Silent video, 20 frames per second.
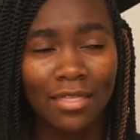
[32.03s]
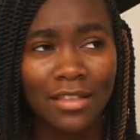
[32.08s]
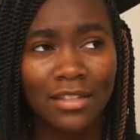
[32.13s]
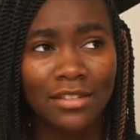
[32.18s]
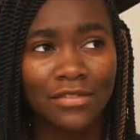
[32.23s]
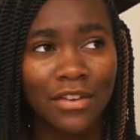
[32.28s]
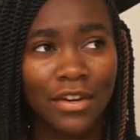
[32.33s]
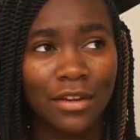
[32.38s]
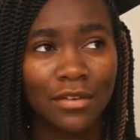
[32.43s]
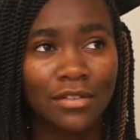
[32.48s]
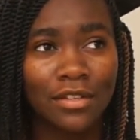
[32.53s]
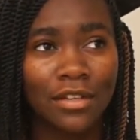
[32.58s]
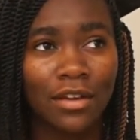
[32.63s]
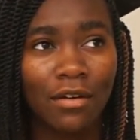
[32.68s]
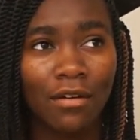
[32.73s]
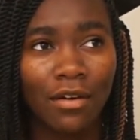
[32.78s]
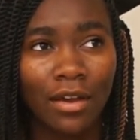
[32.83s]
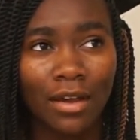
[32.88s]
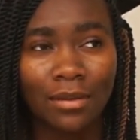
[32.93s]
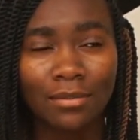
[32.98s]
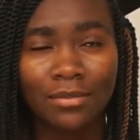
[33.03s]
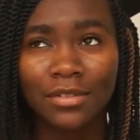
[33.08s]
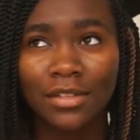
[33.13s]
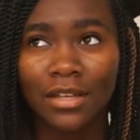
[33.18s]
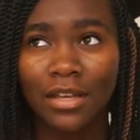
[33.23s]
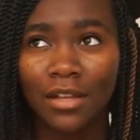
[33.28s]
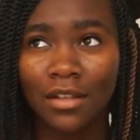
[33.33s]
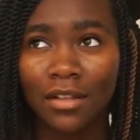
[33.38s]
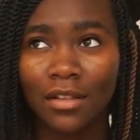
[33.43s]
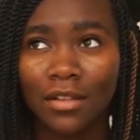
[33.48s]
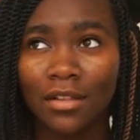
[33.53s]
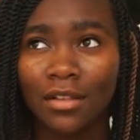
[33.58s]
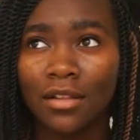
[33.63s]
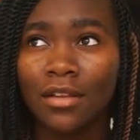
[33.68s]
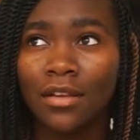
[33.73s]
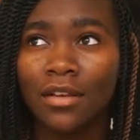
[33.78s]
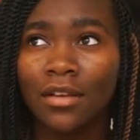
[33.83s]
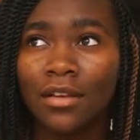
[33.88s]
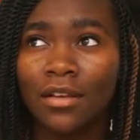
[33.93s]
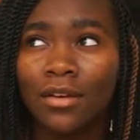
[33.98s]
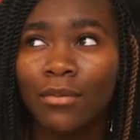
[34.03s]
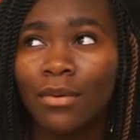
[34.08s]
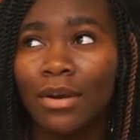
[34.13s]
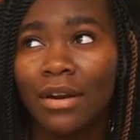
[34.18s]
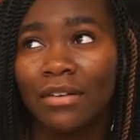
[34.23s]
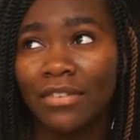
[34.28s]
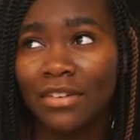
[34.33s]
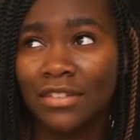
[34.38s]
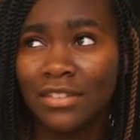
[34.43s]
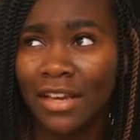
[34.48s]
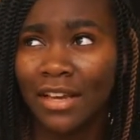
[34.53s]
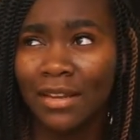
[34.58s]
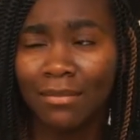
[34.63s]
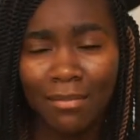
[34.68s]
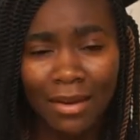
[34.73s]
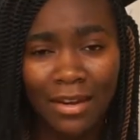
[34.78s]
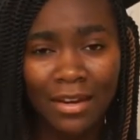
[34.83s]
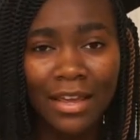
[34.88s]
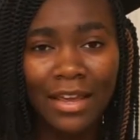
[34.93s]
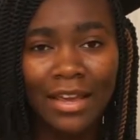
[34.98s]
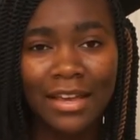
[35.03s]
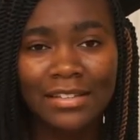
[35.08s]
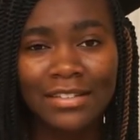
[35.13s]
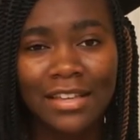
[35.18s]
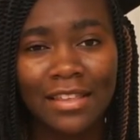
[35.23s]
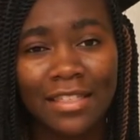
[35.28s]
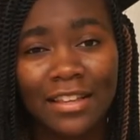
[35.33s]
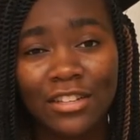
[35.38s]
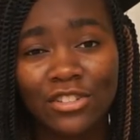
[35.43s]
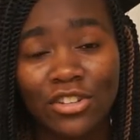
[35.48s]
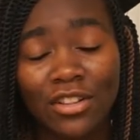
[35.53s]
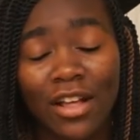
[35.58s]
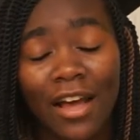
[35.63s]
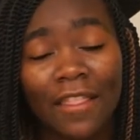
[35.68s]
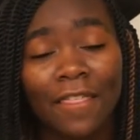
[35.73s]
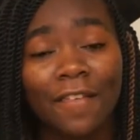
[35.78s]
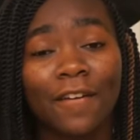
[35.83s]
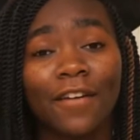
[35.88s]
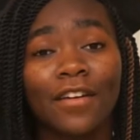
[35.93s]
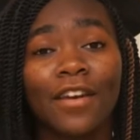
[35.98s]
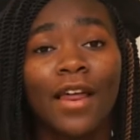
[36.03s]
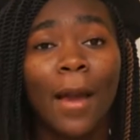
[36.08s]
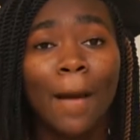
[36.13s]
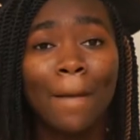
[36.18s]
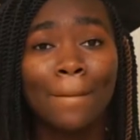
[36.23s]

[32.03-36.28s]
This video isn't going up till whatever date Monday is, I think July 3rd.